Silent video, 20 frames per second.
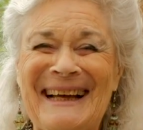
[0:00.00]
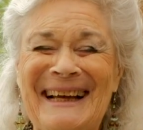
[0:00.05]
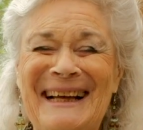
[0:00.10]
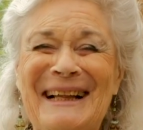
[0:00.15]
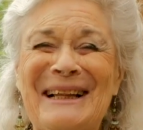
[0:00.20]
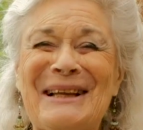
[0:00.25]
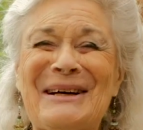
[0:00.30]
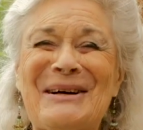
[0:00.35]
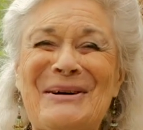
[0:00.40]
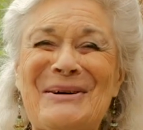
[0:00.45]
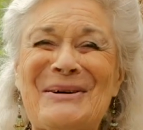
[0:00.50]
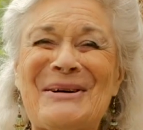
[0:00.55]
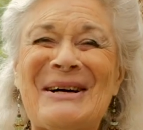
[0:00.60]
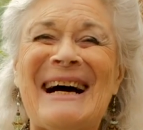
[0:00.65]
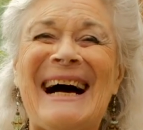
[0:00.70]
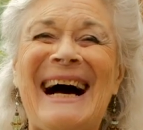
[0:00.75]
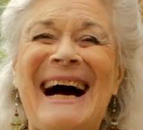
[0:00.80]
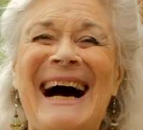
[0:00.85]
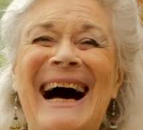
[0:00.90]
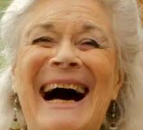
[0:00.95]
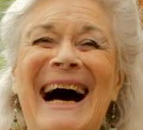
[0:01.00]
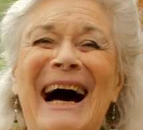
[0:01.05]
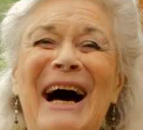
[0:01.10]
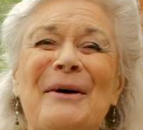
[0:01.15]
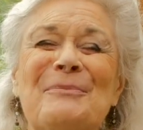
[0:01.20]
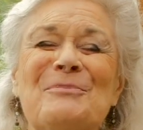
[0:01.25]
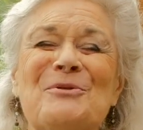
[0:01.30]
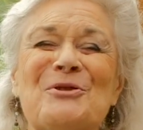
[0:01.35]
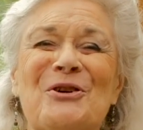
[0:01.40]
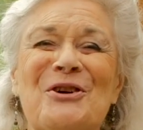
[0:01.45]
Hello,
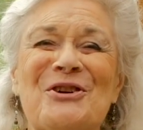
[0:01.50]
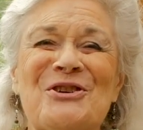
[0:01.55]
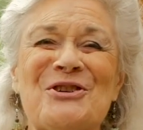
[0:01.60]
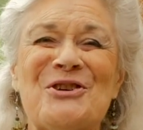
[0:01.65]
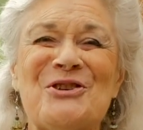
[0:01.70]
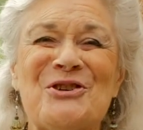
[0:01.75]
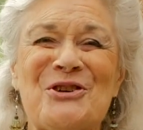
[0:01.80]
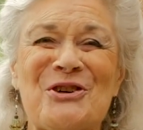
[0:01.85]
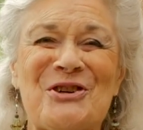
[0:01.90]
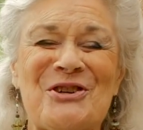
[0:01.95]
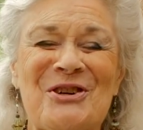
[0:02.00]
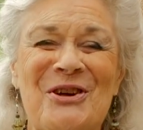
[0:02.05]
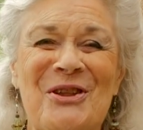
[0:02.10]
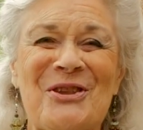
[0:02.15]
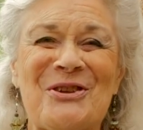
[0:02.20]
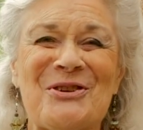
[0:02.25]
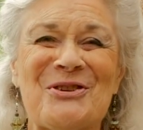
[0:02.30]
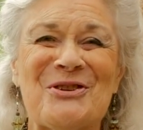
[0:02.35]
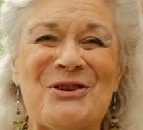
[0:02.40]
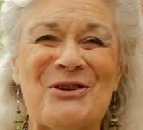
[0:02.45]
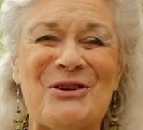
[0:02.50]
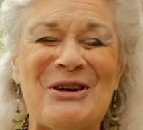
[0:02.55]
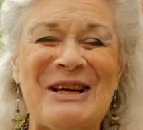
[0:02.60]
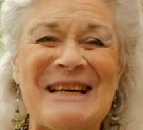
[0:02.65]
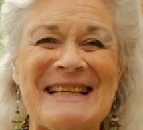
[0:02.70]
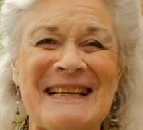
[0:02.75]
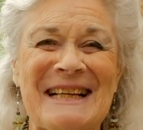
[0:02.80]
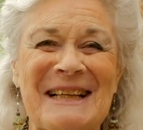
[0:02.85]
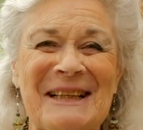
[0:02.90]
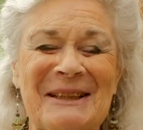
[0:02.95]
I'm Georgia Churchill, the
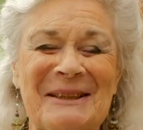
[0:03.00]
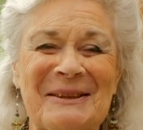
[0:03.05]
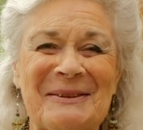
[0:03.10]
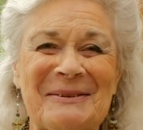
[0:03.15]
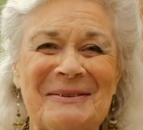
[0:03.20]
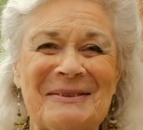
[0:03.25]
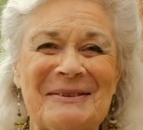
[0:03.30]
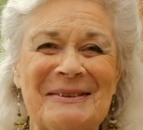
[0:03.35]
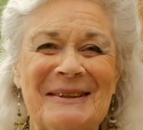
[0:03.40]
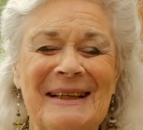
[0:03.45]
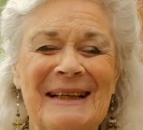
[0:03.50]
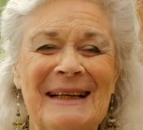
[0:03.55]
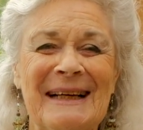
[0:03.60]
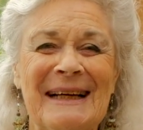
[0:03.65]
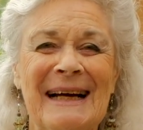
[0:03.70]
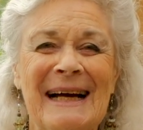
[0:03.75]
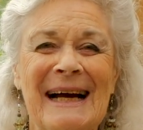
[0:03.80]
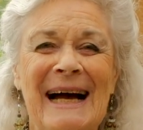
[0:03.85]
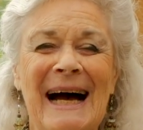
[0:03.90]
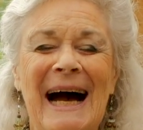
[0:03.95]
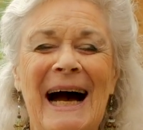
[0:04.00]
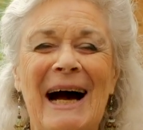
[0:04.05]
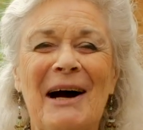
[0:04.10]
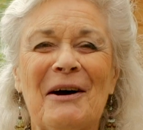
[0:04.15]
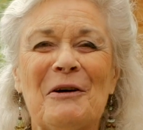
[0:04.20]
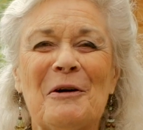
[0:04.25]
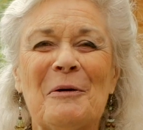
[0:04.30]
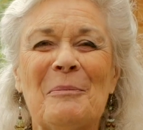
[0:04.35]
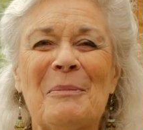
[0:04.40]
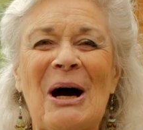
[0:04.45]
storyteller.
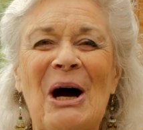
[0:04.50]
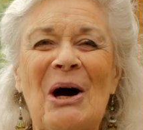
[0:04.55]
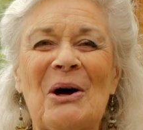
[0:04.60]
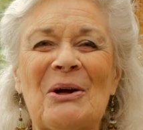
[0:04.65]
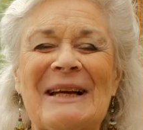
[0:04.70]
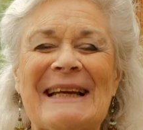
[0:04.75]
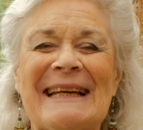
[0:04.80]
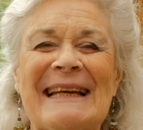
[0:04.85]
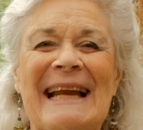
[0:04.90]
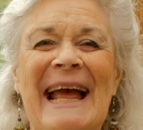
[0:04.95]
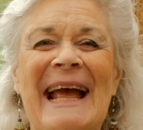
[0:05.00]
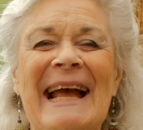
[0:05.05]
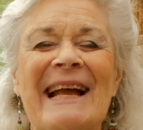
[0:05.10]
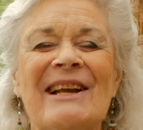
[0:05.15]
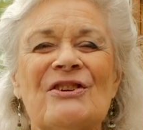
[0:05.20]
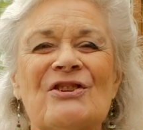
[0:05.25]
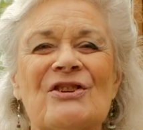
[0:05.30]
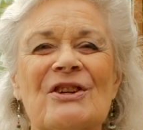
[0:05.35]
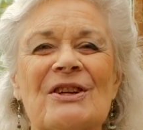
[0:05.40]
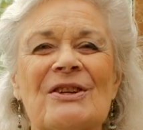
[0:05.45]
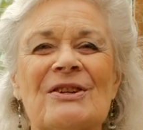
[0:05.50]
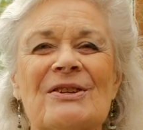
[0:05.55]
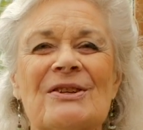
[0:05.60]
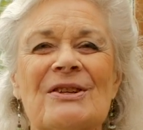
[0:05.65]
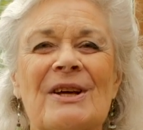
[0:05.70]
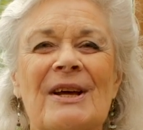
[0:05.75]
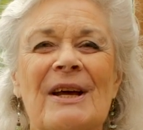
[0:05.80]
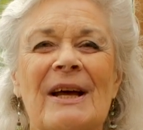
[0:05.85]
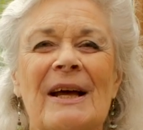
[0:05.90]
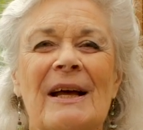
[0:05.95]
How about an ancient
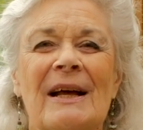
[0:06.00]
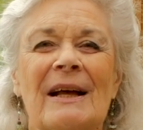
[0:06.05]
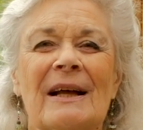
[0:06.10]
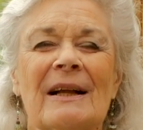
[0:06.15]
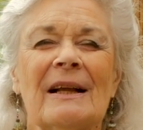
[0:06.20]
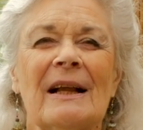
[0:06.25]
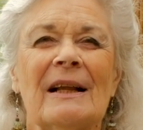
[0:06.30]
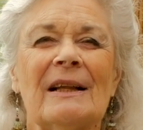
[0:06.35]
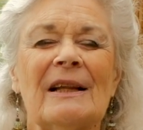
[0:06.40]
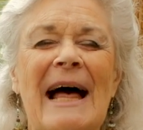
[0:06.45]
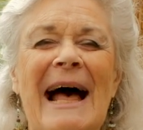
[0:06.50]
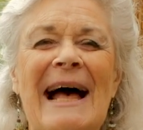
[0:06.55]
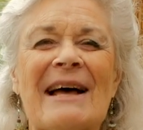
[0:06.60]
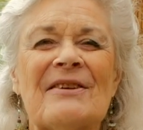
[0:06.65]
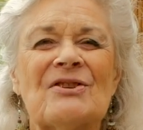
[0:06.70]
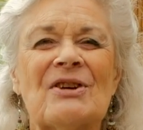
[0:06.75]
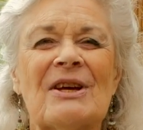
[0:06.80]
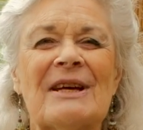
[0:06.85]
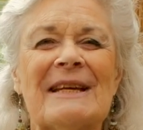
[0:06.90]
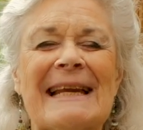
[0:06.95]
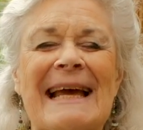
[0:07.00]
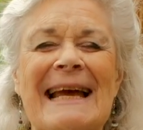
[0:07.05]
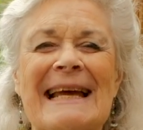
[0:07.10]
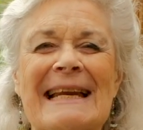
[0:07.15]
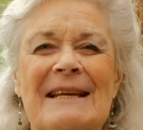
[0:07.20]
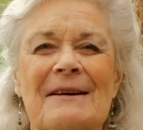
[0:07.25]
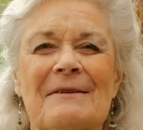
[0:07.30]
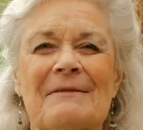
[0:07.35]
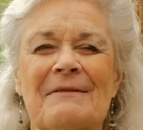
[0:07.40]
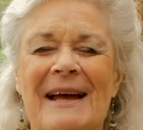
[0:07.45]
Alaska
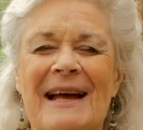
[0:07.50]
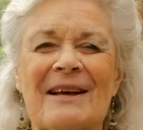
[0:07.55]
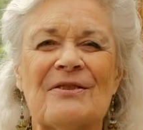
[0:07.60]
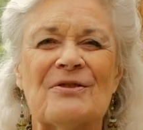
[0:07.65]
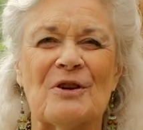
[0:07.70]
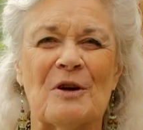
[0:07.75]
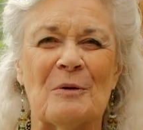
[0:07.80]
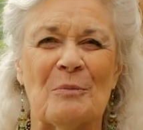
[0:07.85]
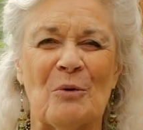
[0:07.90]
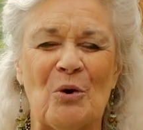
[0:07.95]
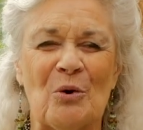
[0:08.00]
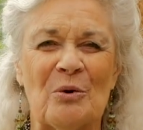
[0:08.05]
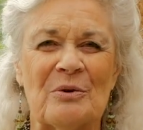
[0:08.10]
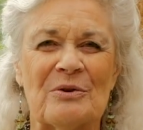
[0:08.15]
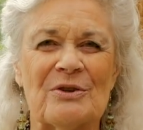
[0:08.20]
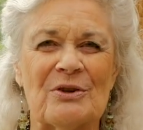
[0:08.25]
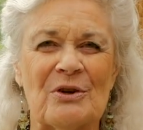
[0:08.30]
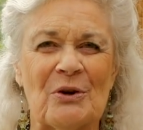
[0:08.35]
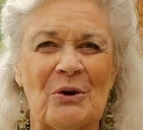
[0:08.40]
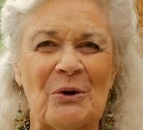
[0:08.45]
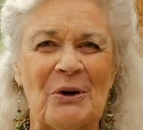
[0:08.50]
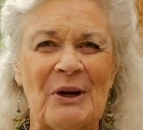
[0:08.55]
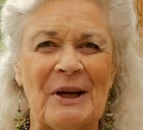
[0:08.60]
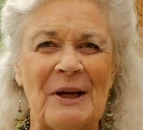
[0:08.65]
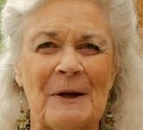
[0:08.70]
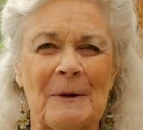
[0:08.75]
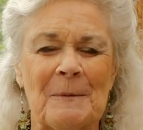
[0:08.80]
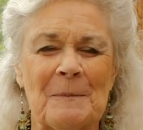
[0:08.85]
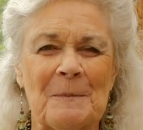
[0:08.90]
Native Eskimo story?